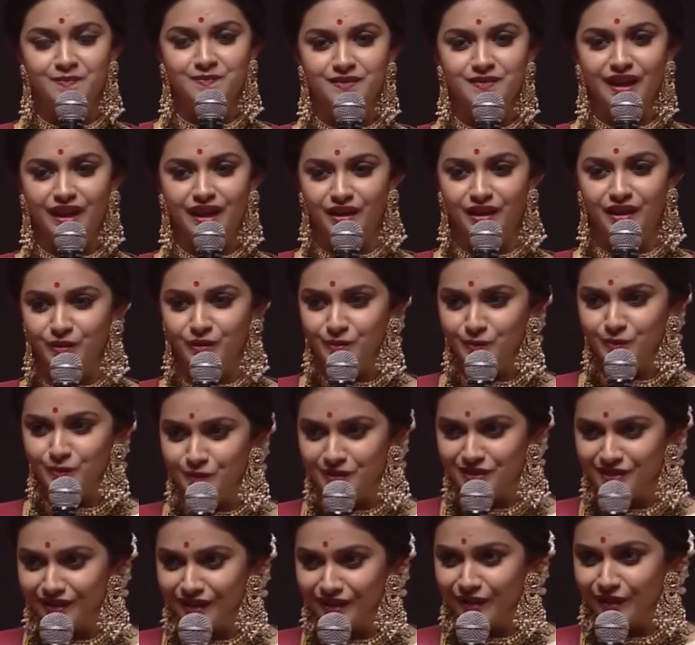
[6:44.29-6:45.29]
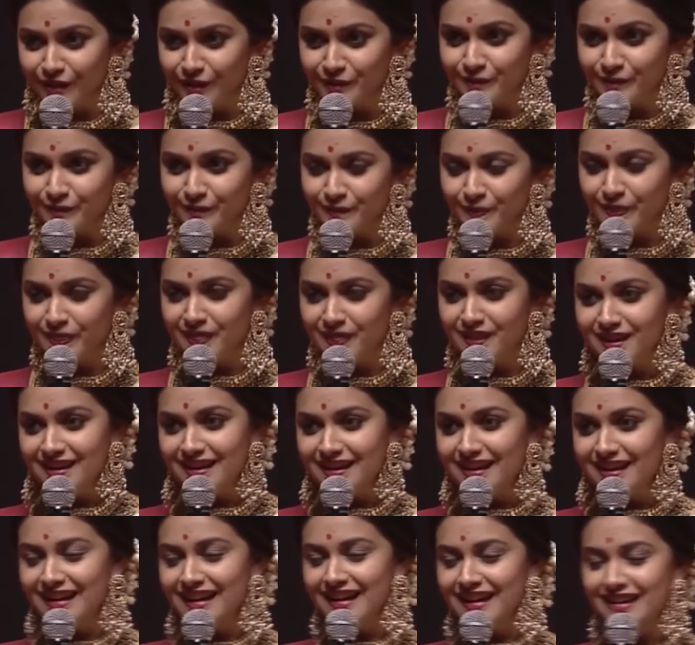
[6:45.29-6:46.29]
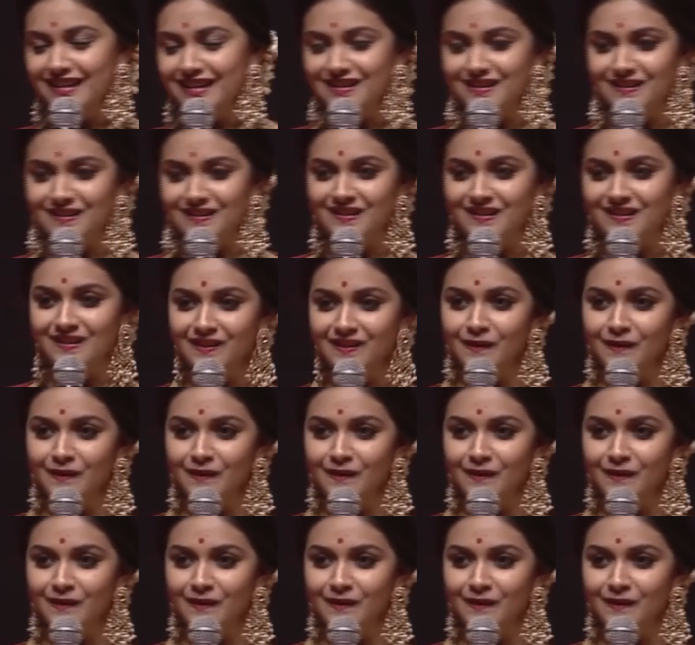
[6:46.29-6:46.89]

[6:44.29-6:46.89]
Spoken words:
Thank you, Vijaya Garu. And